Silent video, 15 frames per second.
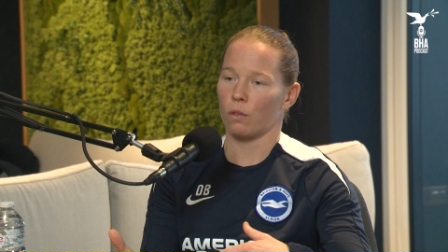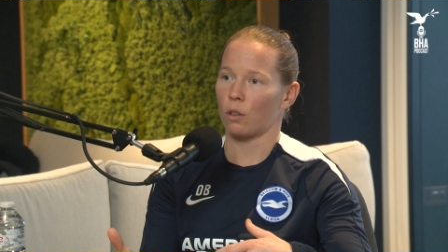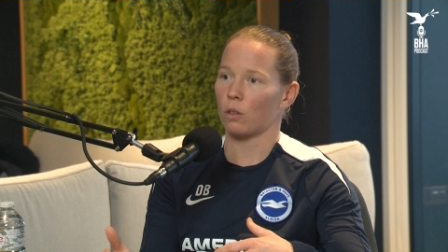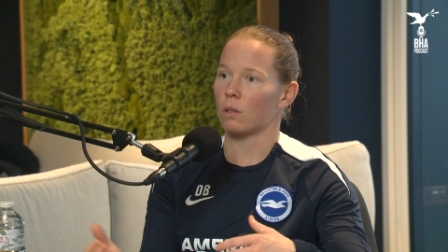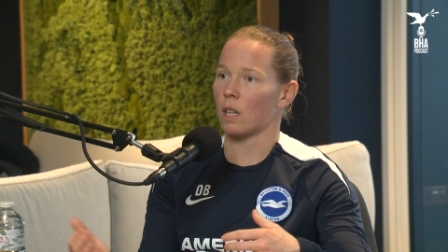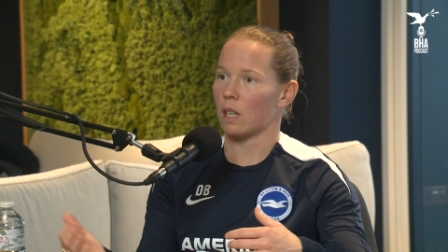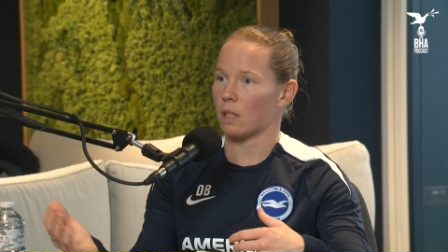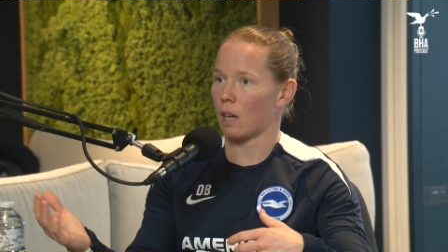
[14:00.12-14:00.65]
of
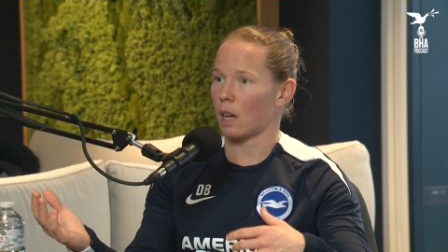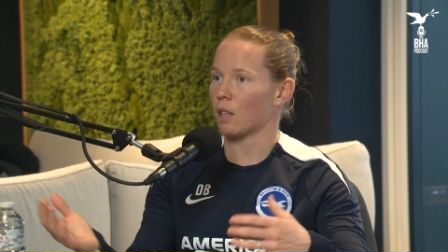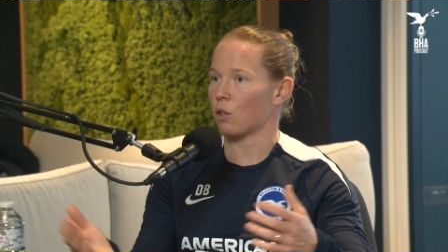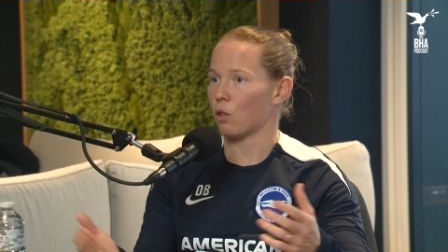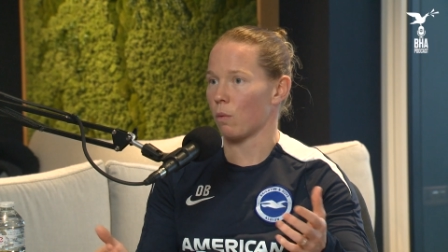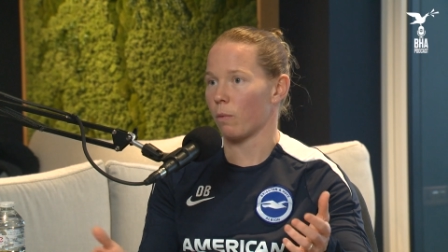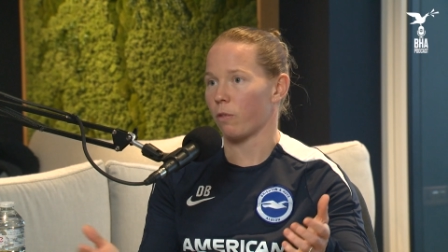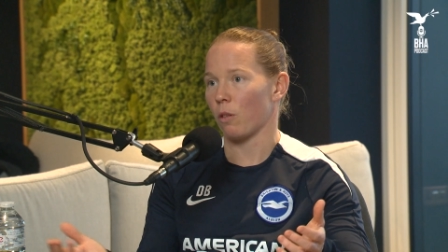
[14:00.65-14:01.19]

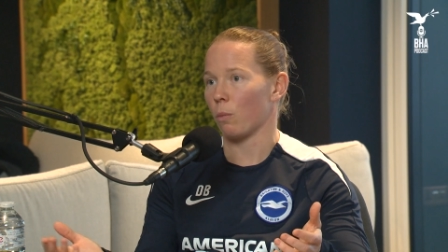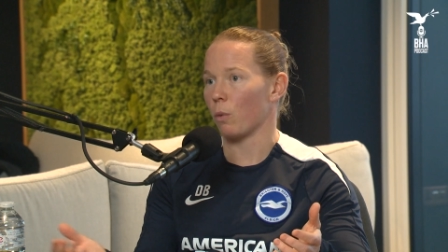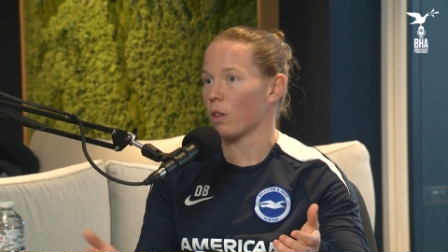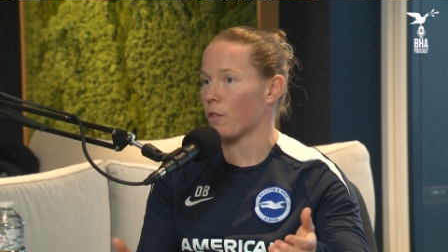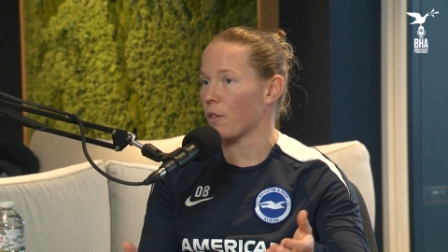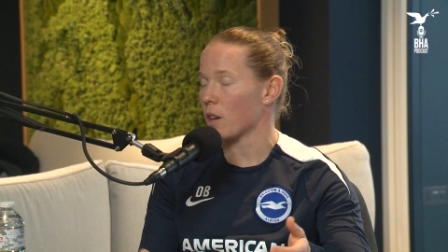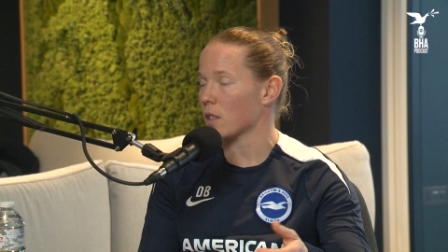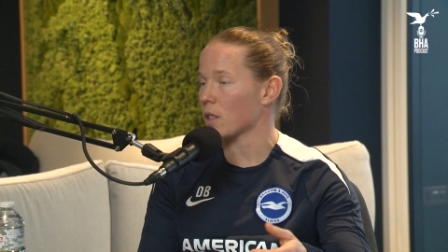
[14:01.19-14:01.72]
dictate from what
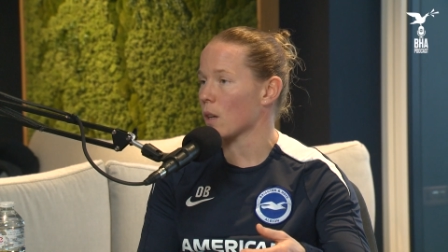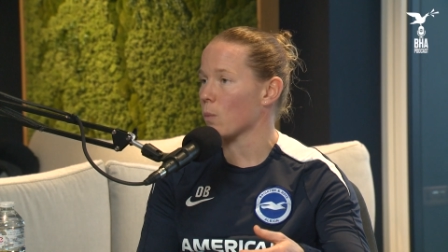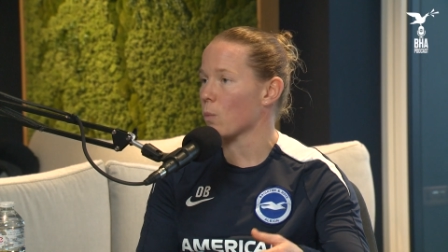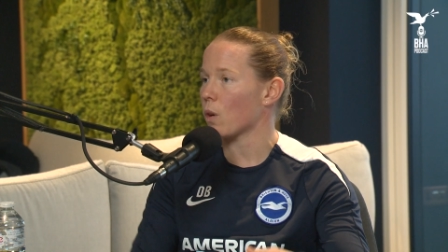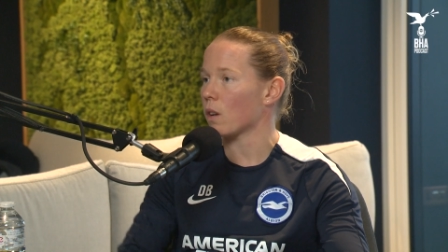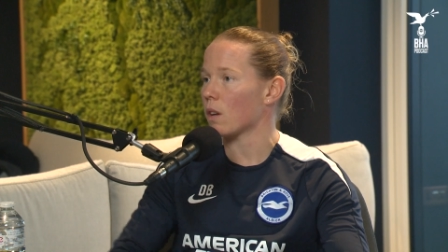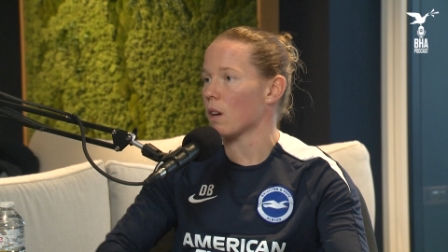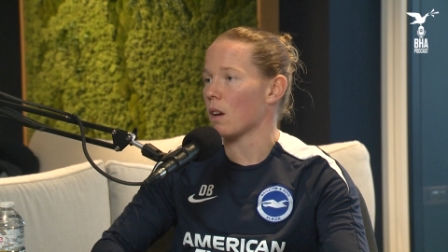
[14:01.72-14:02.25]
the first
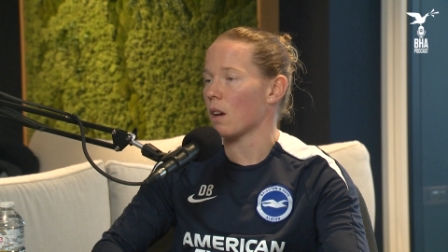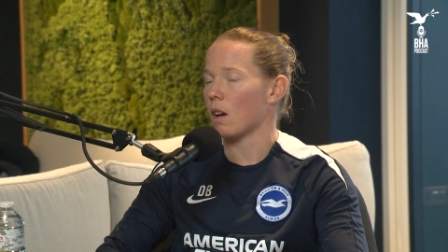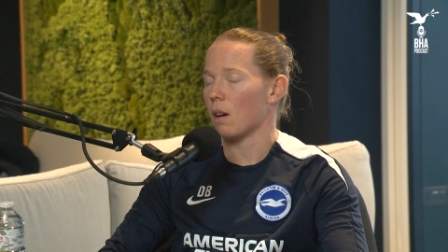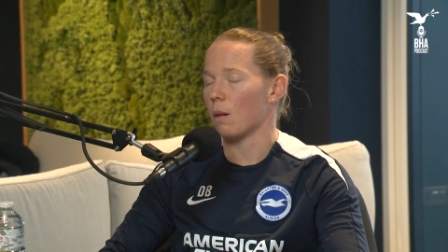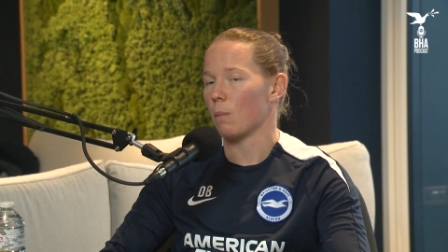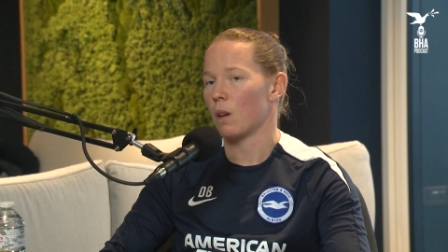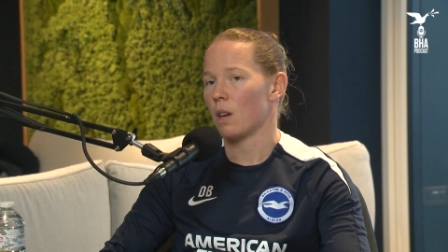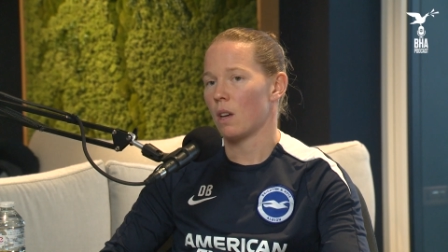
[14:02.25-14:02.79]
team want
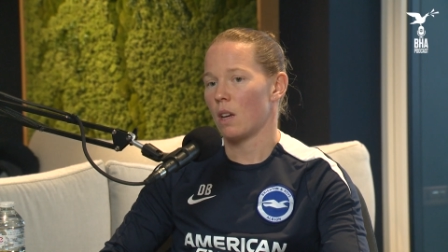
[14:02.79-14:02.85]
and